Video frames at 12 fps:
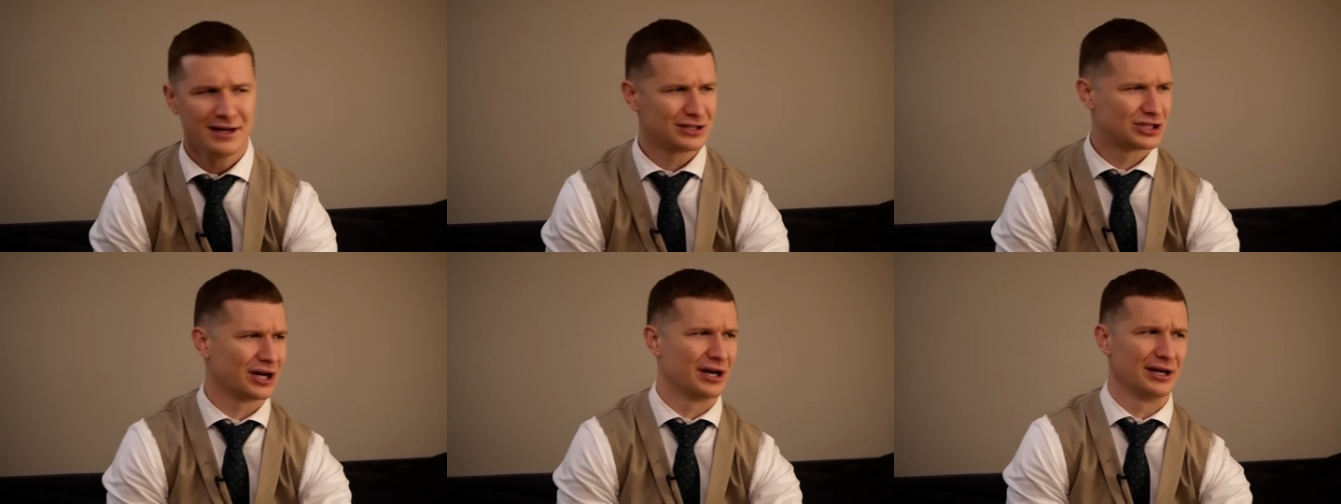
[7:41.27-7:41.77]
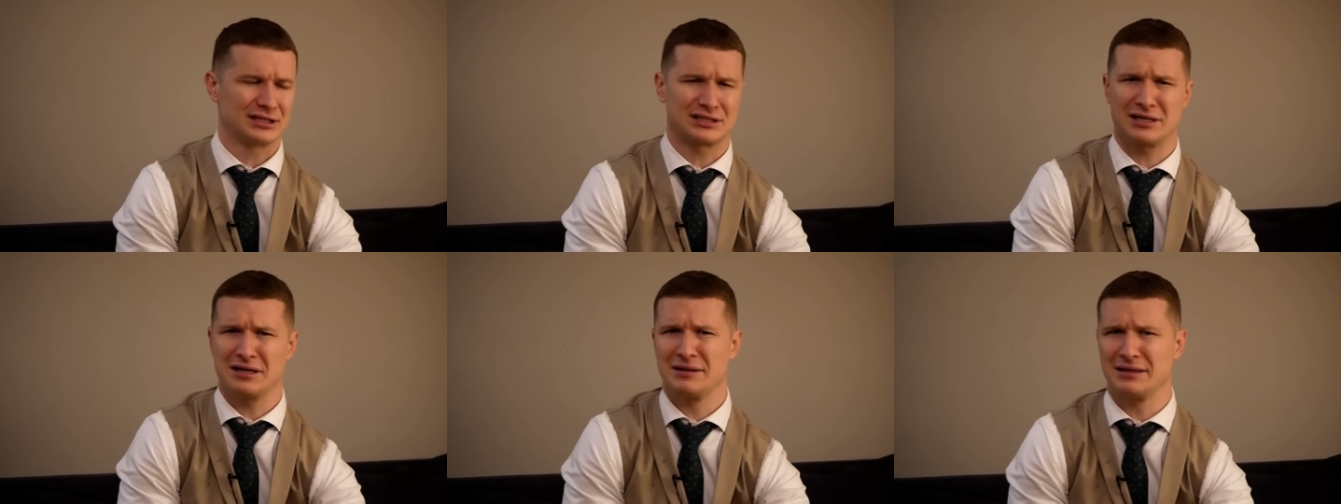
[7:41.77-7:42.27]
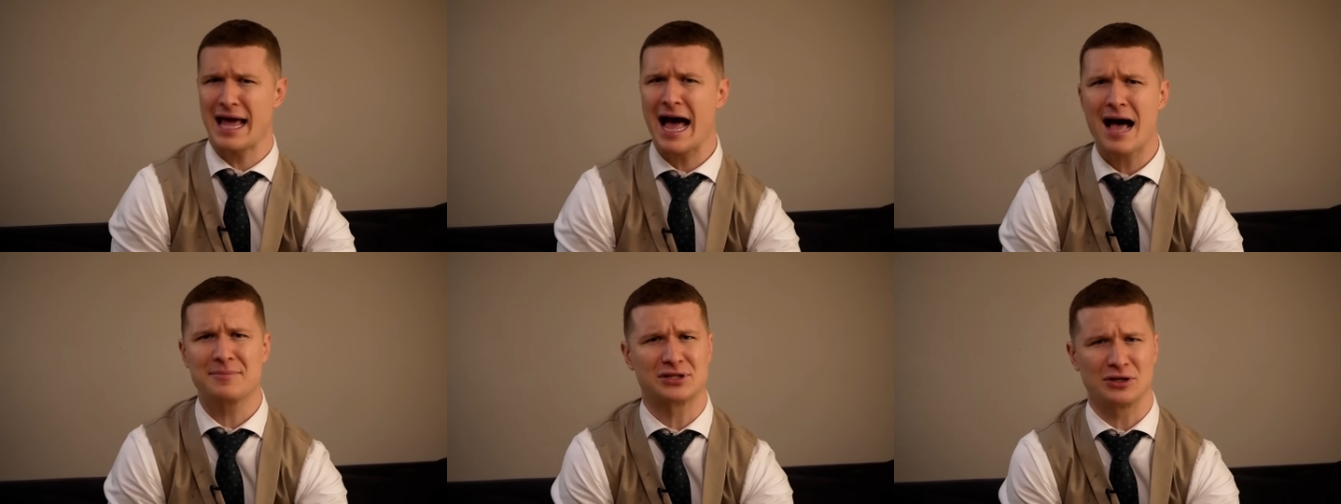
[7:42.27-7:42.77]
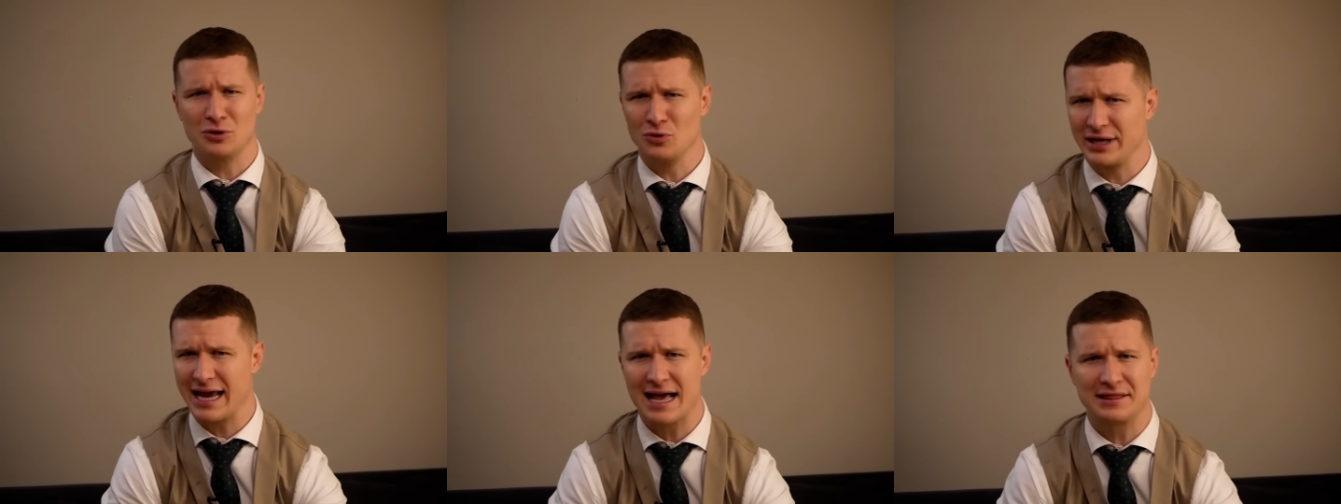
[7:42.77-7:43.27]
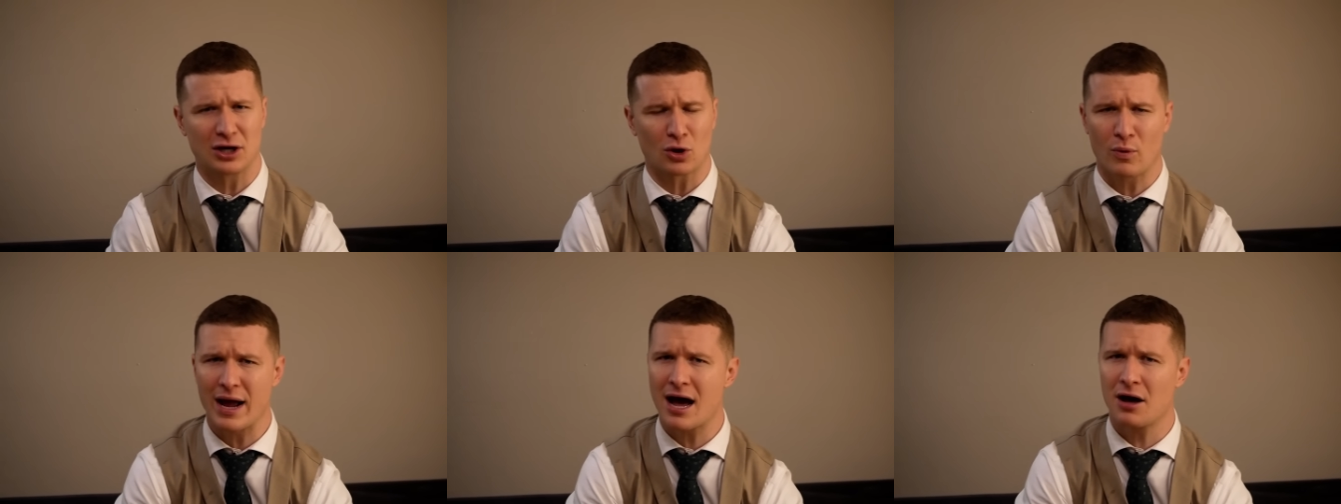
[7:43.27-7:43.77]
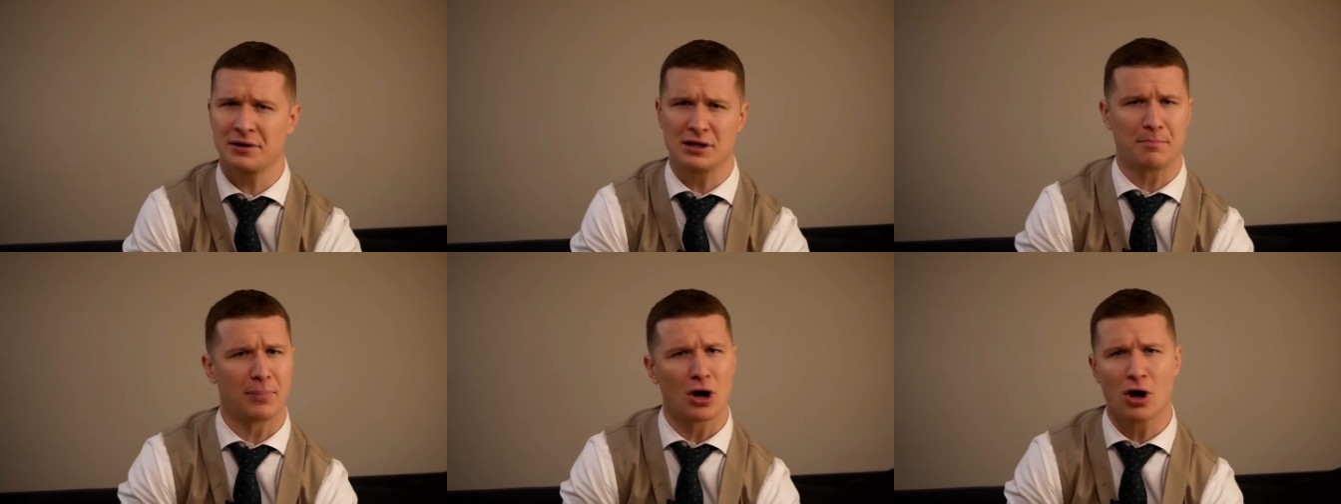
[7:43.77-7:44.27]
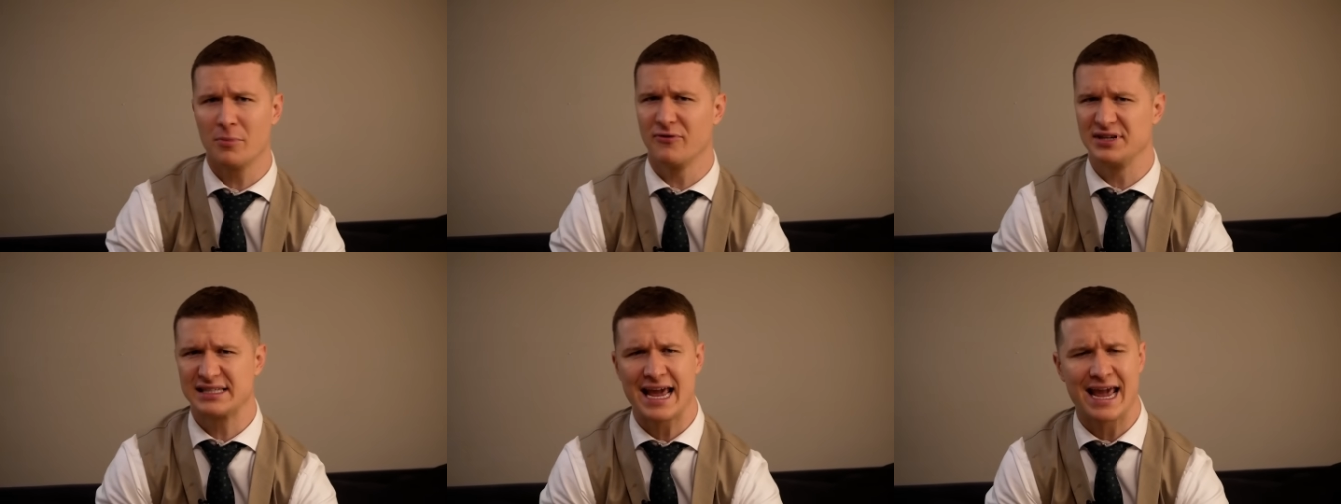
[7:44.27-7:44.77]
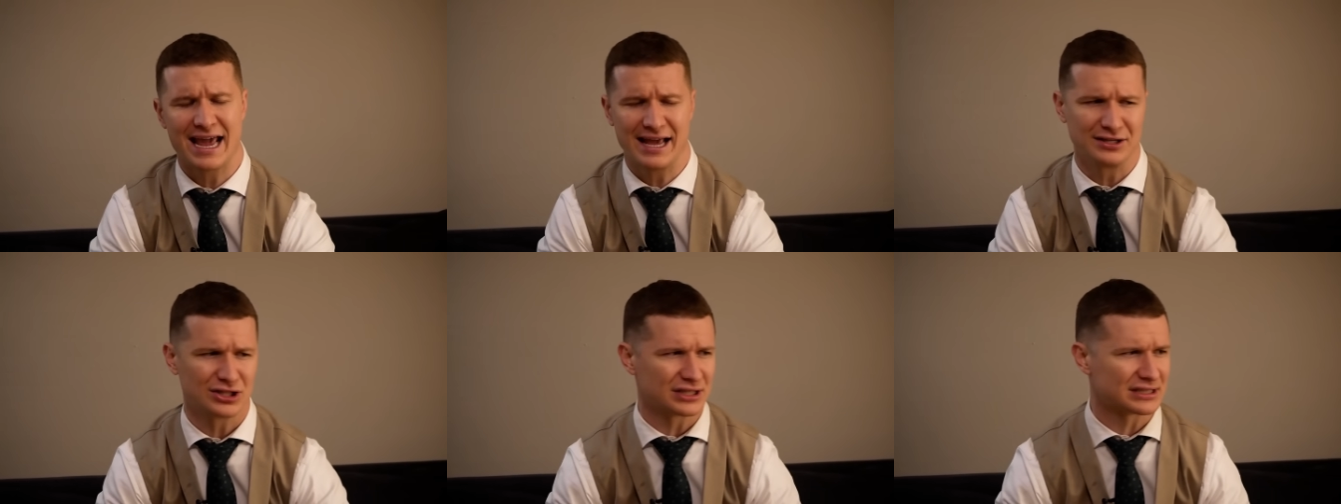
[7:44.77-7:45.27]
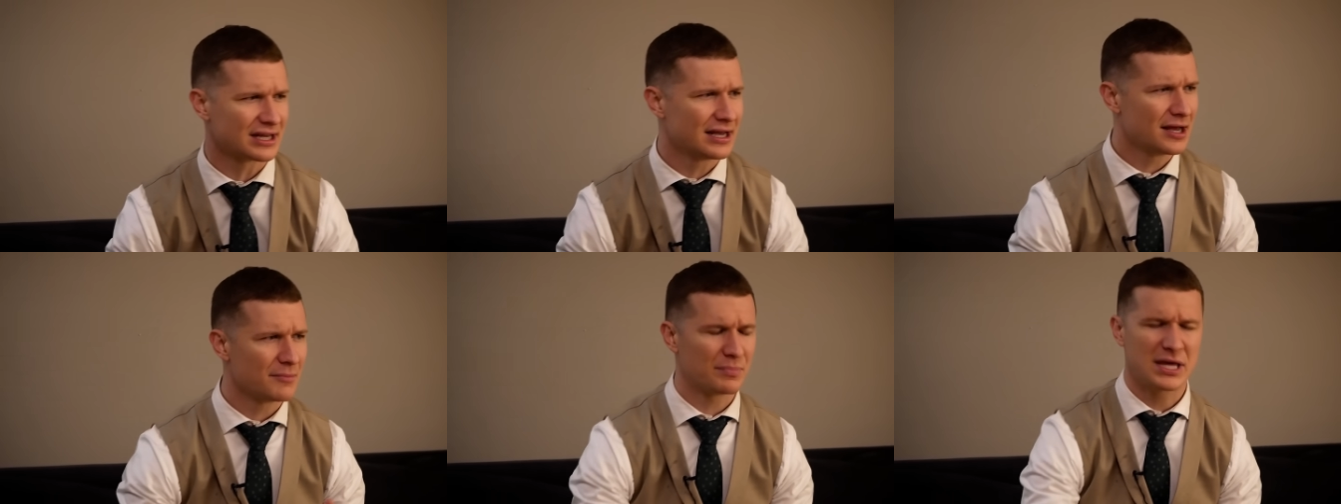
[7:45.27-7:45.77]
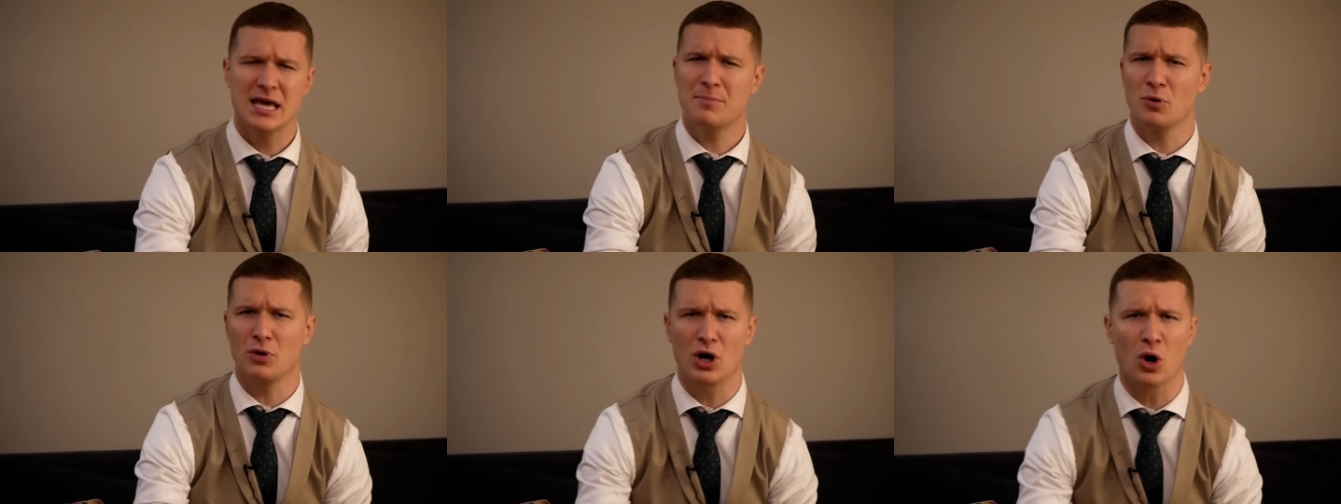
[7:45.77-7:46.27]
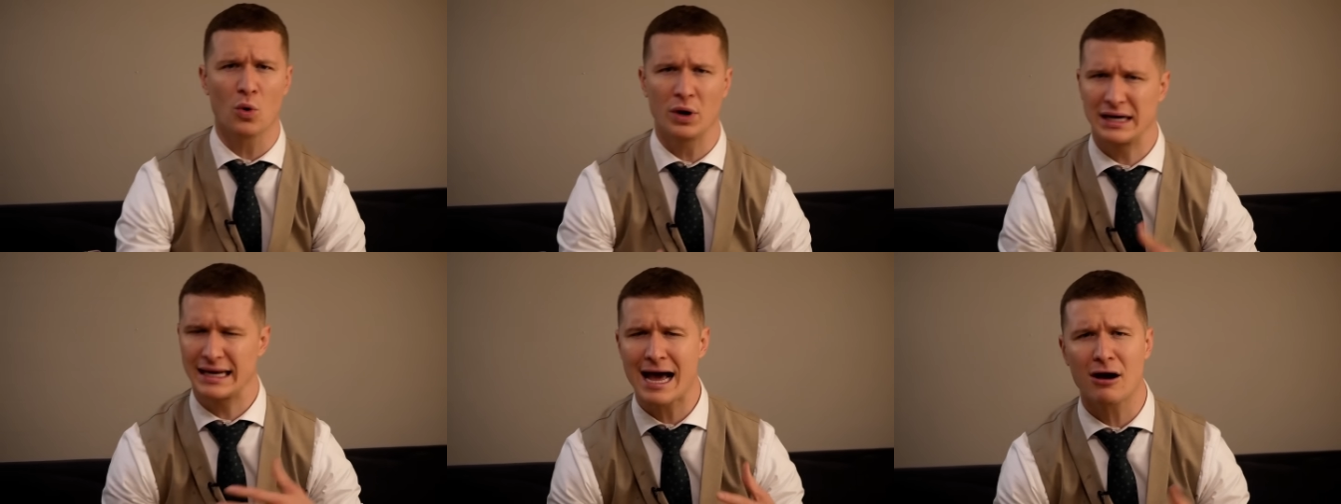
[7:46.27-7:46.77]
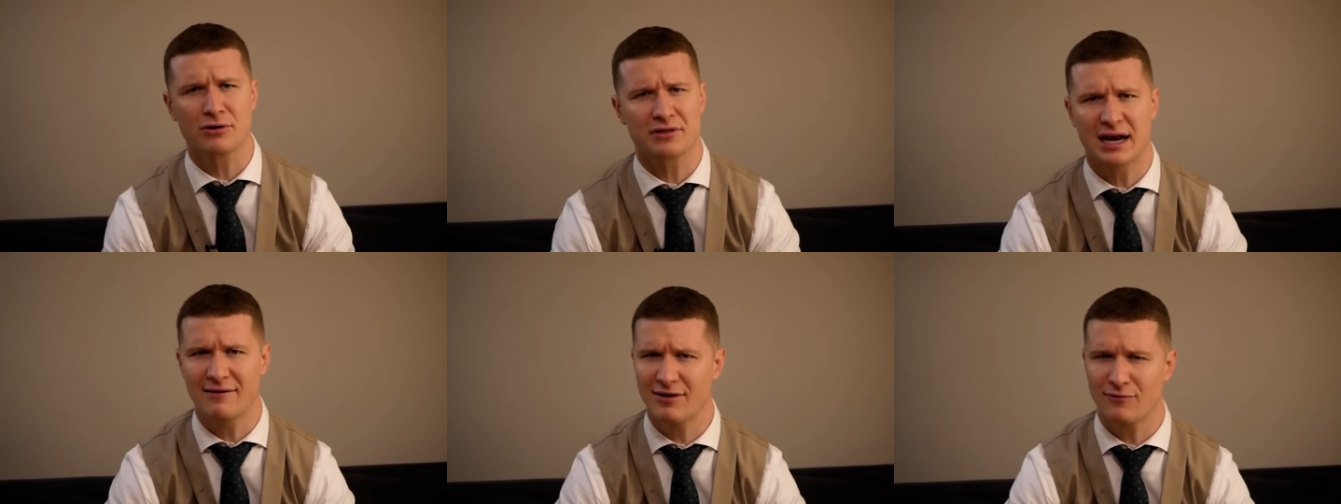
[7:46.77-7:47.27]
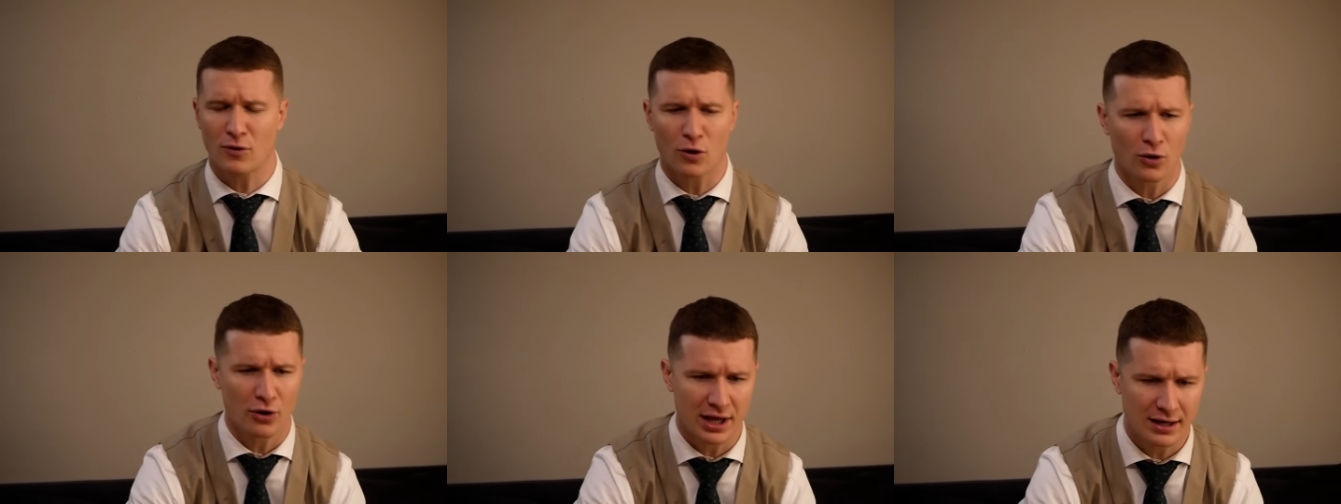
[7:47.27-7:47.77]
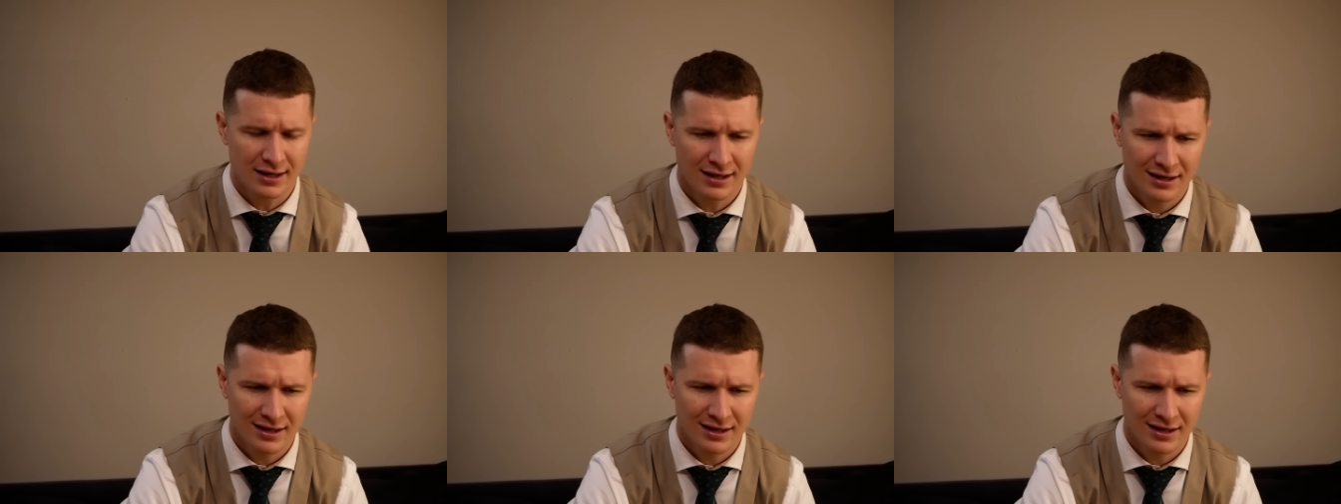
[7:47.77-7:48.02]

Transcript: just absolutely had the crowd in the palm of his hand, just people going louder than I've ever heard it.